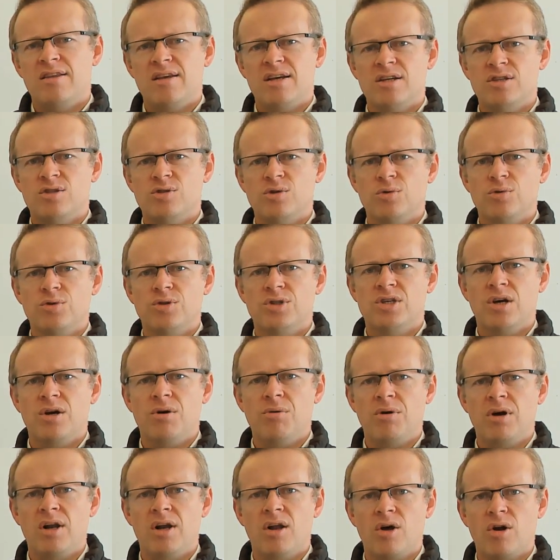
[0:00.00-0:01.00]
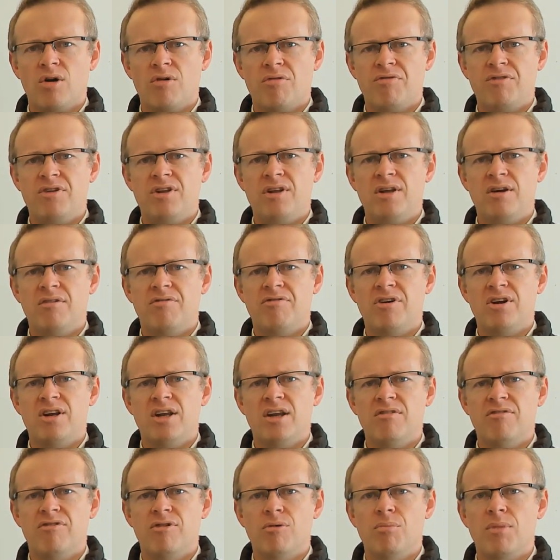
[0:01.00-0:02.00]
There's also a lot of
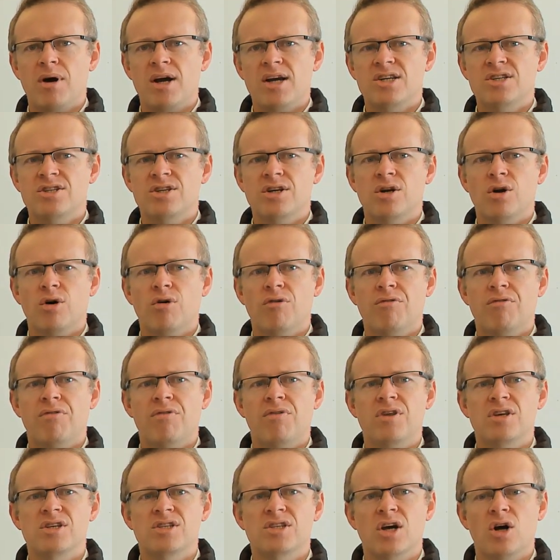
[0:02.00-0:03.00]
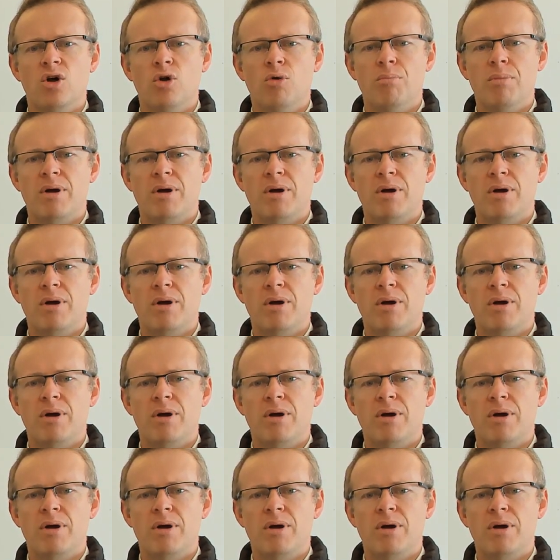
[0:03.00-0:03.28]
different information of this whole